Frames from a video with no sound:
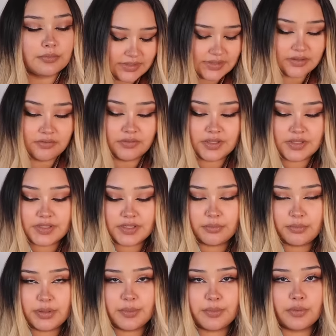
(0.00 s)
it's
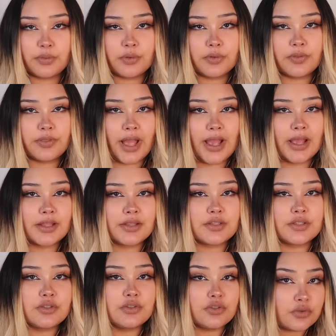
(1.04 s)
convincing people that